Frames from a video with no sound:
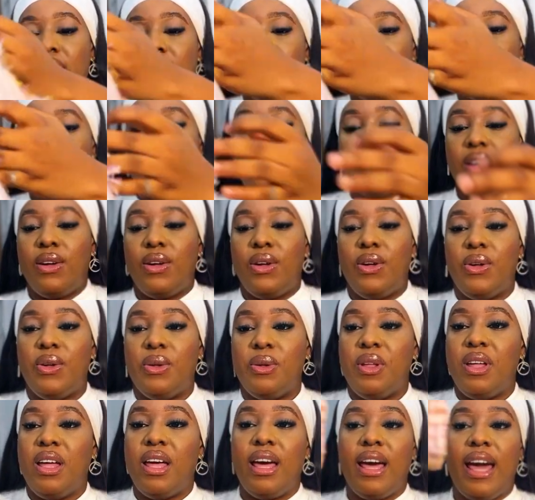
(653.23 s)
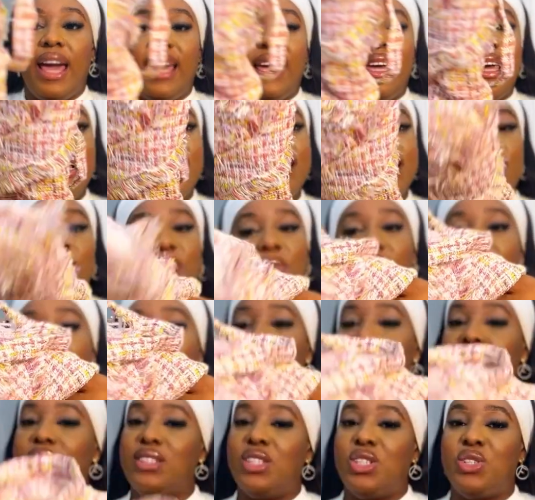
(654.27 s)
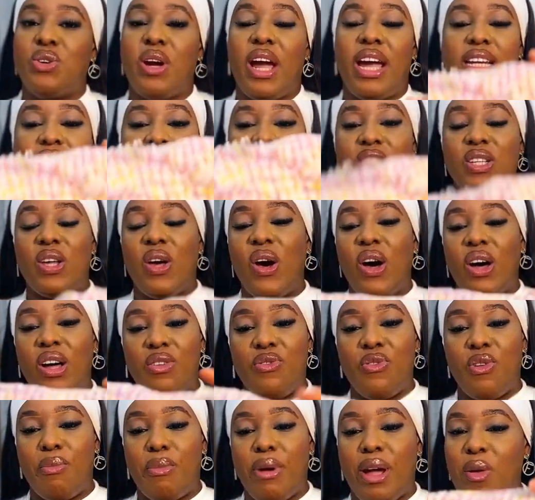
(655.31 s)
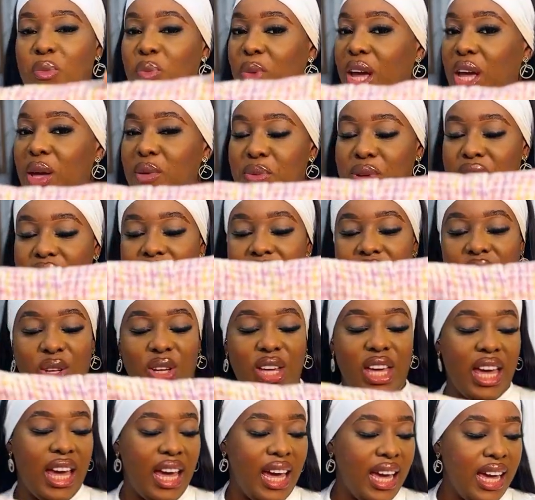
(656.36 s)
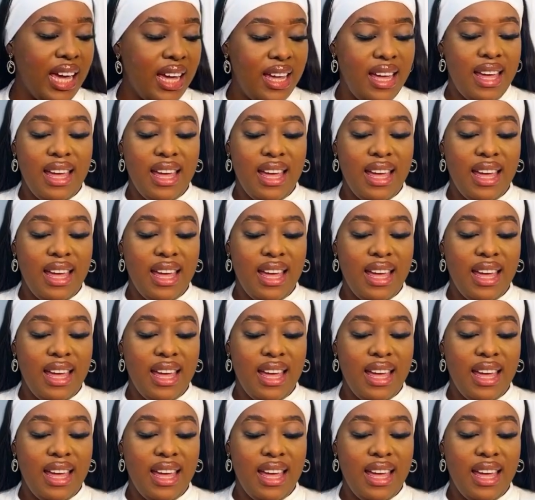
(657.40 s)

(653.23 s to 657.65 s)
So I guess I'm gonna have to try this on for my babies, okay?